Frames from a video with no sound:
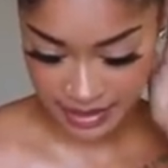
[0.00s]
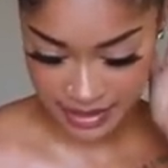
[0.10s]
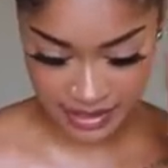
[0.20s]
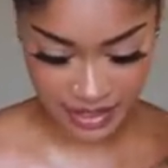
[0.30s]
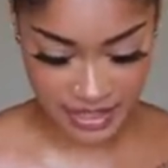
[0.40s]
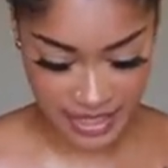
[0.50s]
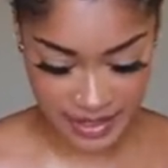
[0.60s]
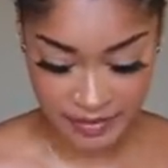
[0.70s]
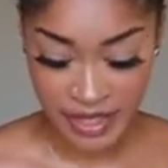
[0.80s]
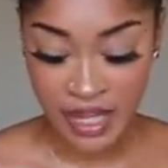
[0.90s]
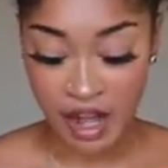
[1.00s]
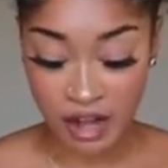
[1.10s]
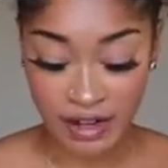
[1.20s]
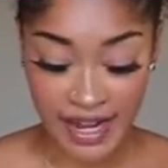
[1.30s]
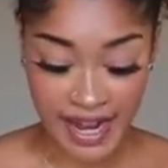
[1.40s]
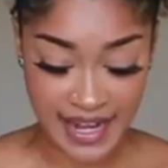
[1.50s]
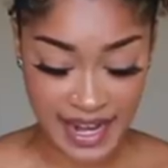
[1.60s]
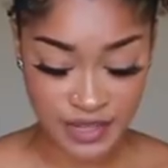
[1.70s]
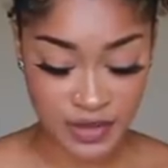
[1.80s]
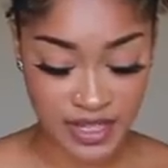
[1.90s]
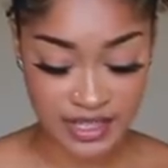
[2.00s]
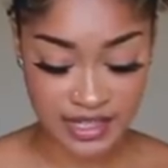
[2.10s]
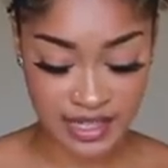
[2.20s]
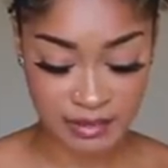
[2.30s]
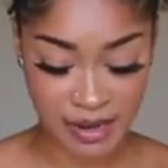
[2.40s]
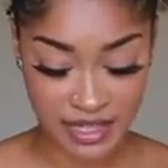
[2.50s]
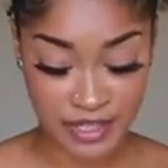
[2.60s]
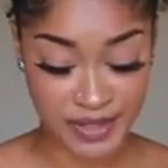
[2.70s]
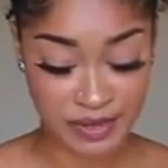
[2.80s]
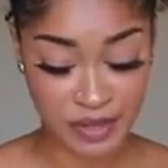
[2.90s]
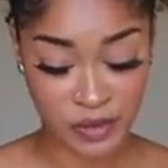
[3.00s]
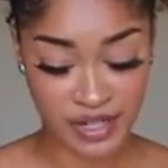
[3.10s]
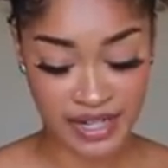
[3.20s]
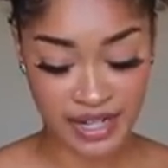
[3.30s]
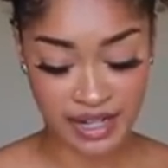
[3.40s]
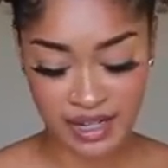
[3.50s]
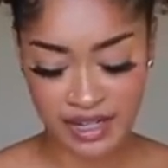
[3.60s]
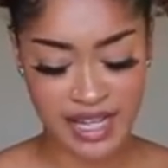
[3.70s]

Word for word: Searching. All right, and as you can see by the screen recording,